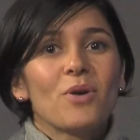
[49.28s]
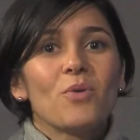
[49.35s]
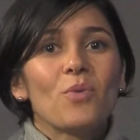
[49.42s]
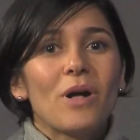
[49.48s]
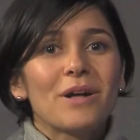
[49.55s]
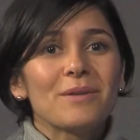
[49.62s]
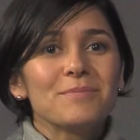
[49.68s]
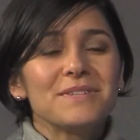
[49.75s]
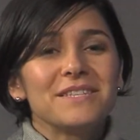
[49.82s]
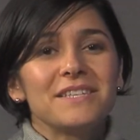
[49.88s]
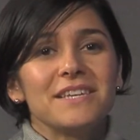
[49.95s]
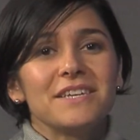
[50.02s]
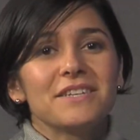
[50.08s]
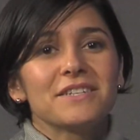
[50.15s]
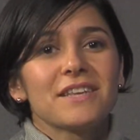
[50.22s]
Welcome to
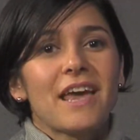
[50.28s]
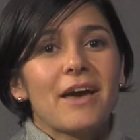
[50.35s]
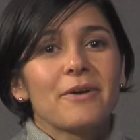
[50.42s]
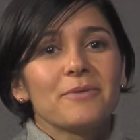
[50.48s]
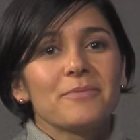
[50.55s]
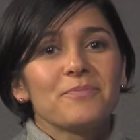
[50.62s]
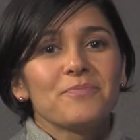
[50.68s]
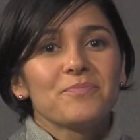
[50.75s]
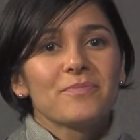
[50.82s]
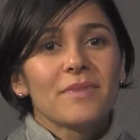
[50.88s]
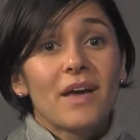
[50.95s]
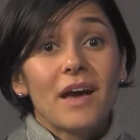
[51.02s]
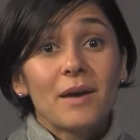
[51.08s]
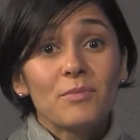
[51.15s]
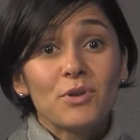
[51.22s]
Seniors Count.
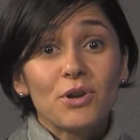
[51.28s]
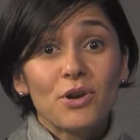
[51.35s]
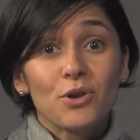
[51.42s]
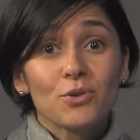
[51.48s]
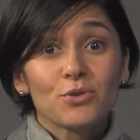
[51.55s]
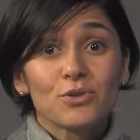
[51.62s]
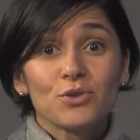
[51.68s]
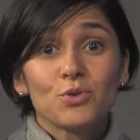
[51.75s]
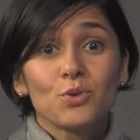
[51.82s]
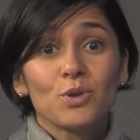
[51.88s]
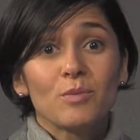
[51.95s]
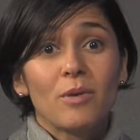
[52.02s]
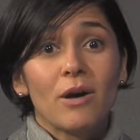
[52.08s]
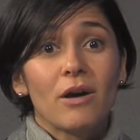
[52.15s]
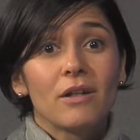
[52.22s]
I'm your host, Tula
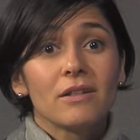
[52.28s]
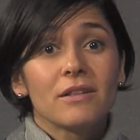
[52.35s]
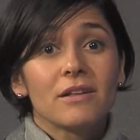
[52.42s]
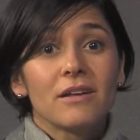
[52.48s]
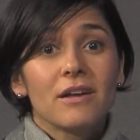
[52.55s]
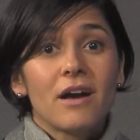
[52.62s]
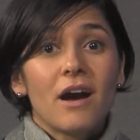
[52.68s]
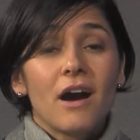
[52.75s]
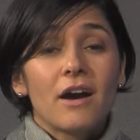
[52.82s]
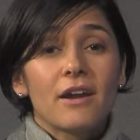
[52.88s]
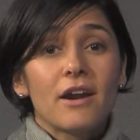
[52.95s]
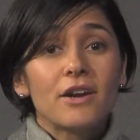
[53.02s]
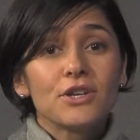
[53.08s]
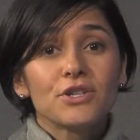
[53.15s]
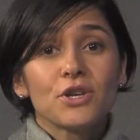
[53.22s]
Mal. On
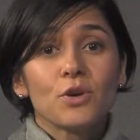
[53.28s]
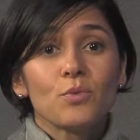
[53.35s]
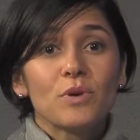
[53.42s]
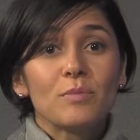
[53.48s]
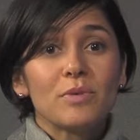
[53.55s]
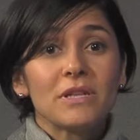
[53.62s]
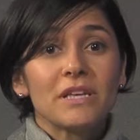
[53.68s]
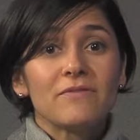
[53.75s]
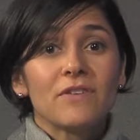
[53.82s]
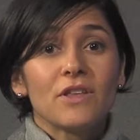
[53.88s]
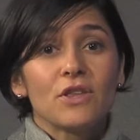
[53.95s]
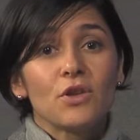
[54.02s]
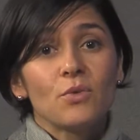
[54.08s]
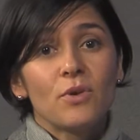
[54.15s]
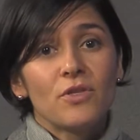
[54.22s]
our show, we believe that
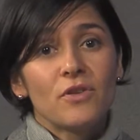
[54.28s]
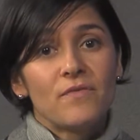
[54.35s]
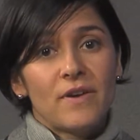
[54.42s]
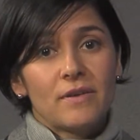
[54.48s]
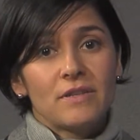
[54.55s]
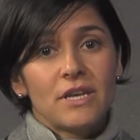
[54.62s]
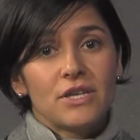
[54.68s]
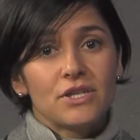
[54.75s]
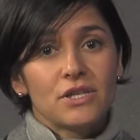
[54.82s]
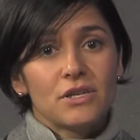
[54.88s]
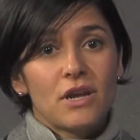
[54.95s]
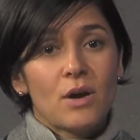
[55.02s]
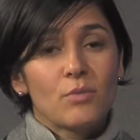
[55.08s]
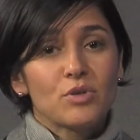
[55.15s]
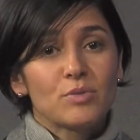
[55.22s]
you are the foundation
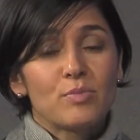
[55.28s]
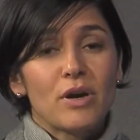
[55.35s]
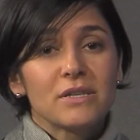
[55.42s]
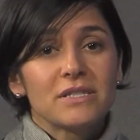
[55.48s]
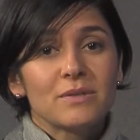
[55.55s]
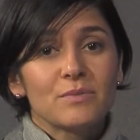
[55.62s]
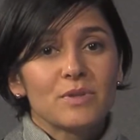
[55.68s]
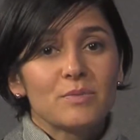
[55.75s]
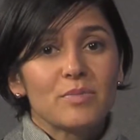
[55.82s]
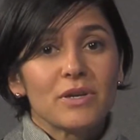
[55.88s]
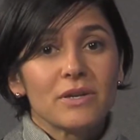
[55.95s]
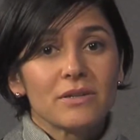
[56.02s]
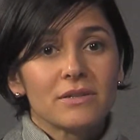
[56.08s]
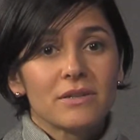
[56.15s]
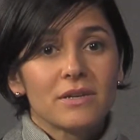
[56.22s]
on which Boston was
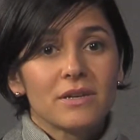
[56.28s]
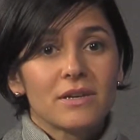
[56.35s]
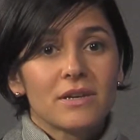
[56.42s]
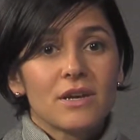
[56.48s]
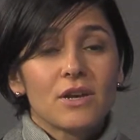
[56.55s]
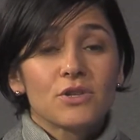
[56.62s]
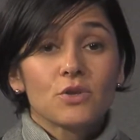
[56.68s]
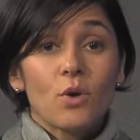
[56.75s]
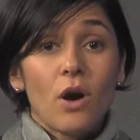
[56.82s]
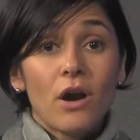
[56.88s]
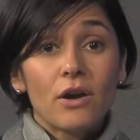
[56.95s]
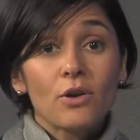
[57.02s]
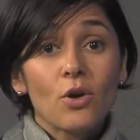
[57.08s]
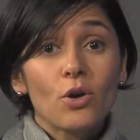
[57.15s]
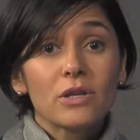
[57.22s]
built. So
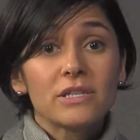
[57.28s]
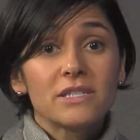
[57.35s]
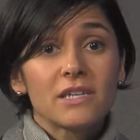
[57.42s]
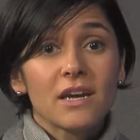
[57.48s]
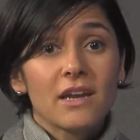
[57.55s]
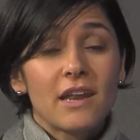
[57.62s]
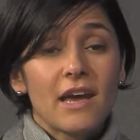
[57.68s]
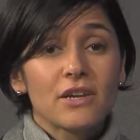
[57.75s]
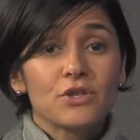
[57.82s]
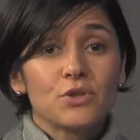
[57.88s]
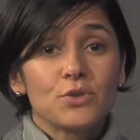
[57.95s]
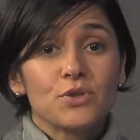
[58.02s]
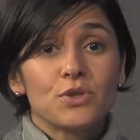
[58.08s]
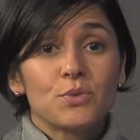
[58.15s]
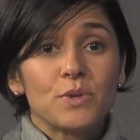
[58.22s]
our goal is to connect you
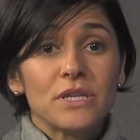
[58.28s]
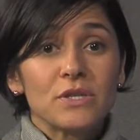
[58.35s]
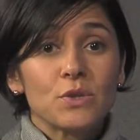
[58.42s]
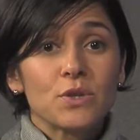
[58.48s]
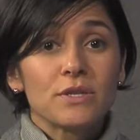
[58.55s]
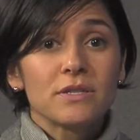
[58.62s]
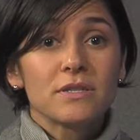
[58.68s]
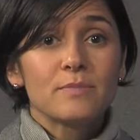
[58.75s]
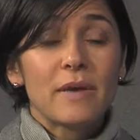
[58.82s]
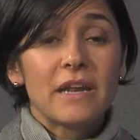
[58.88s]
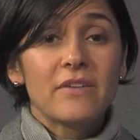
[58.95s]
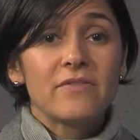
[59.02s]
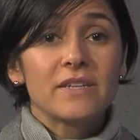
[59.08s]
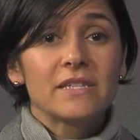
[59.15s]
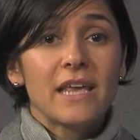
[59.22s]
to resources,
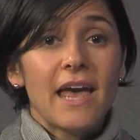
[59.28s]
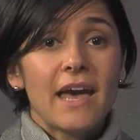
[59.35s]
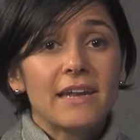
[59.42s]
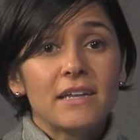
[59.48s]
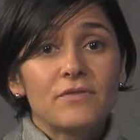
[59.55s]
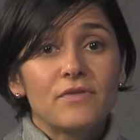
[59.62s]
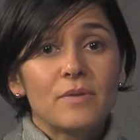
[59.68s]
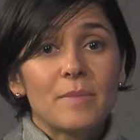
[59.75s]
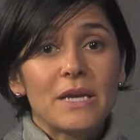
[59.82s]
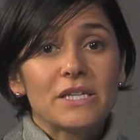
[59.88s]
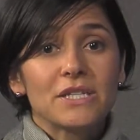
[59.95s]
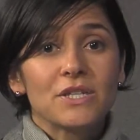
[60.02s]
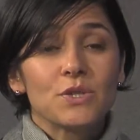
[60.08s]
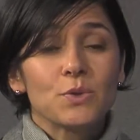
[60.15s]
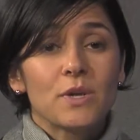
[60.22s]
benefits, and
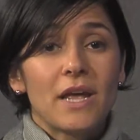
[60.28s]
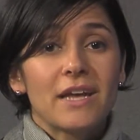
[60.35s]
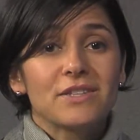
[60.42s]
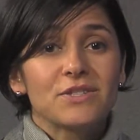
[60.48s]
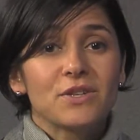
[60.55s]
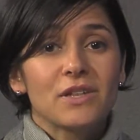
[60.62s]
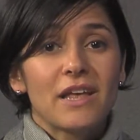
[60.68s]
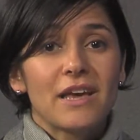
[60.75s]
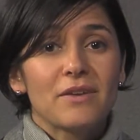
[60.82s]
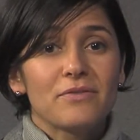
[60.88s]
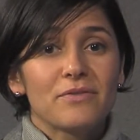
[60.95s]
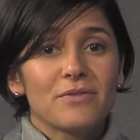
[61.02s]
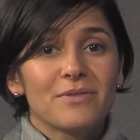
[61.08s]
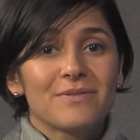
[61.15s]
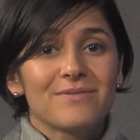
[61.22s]
information to enhance your life.
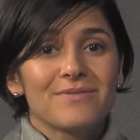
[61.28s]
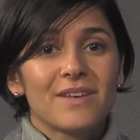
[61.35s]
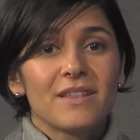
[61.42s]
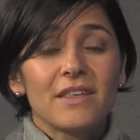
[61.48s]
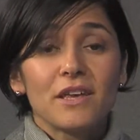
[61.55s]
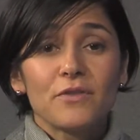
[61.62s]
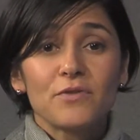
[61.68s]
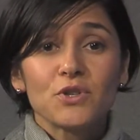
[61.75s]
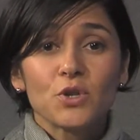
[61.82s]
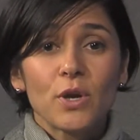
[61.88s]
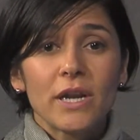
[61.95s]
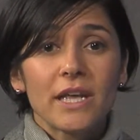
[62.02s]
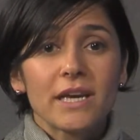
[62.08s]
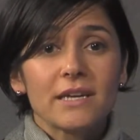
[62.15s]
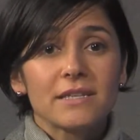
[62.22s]
Thank you for
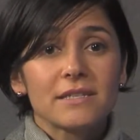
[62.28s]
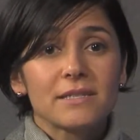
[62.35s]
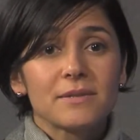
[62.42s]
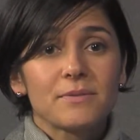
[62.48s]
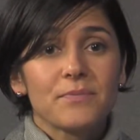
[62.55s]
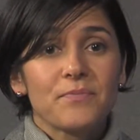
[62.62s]
joining us.